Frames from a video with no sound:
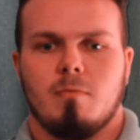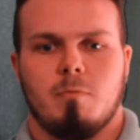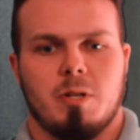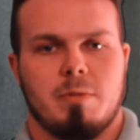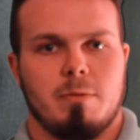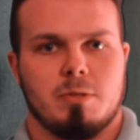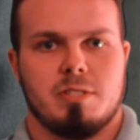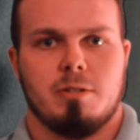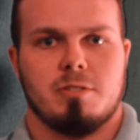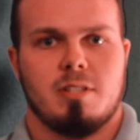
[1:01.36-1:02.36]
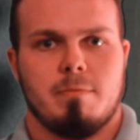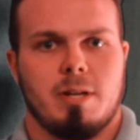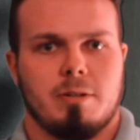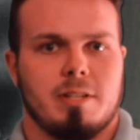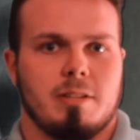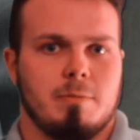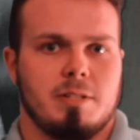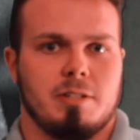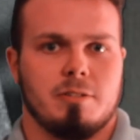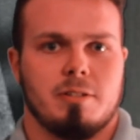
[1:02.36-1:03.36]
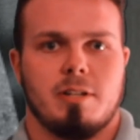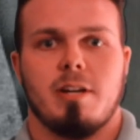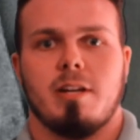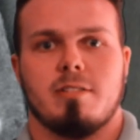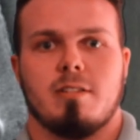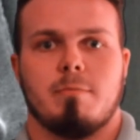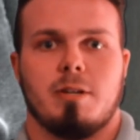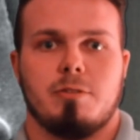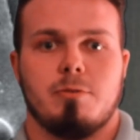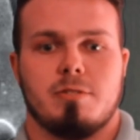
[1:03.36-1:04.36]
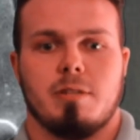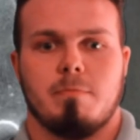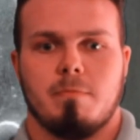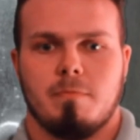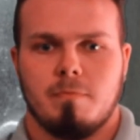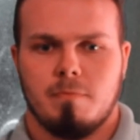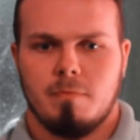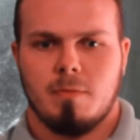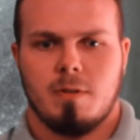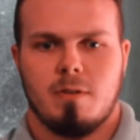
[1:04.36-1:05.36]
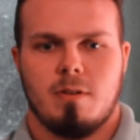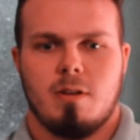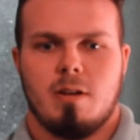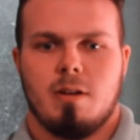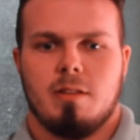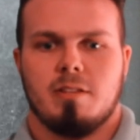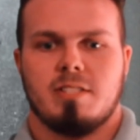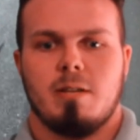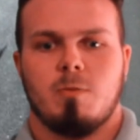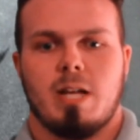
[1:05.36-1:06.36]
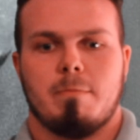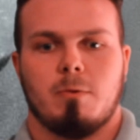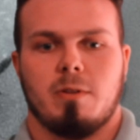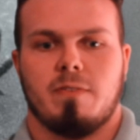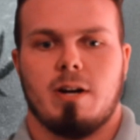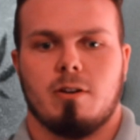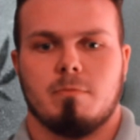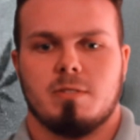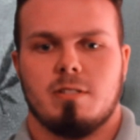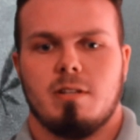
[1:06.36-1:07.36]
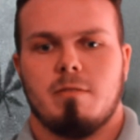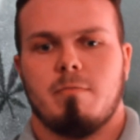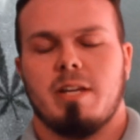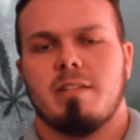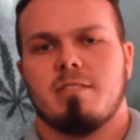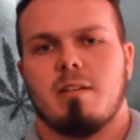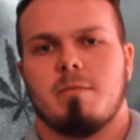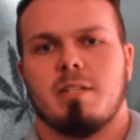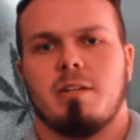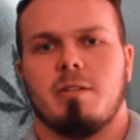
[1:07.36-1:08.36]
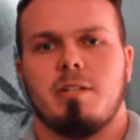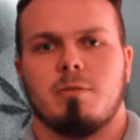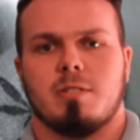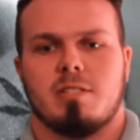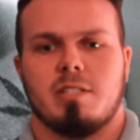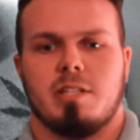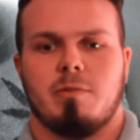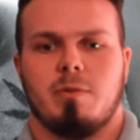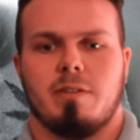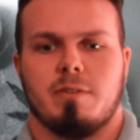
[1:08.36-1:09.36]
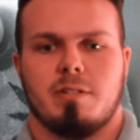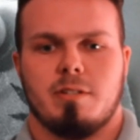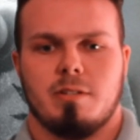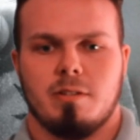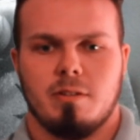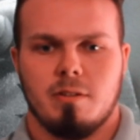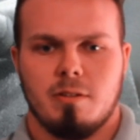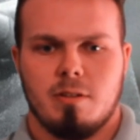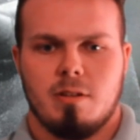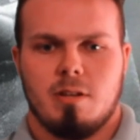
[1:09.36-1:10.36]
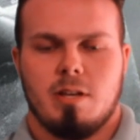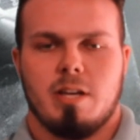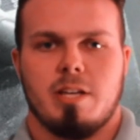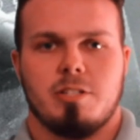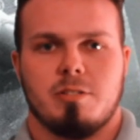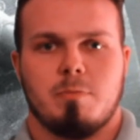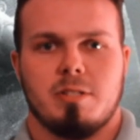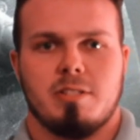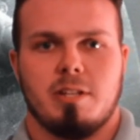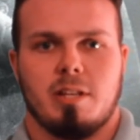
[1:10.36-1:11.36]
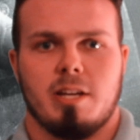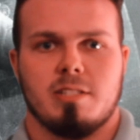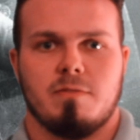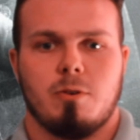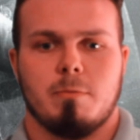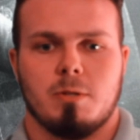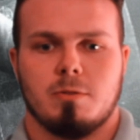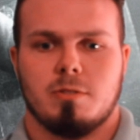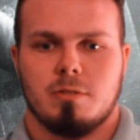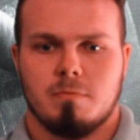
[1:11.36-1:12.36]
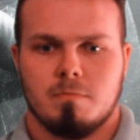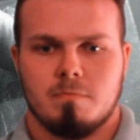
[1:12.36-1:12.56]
but people still somehow get them in here and somehow use them. The same would happen with firearms. Making something illegal doesn't get rid of it. It just puts it in the hands of criminals.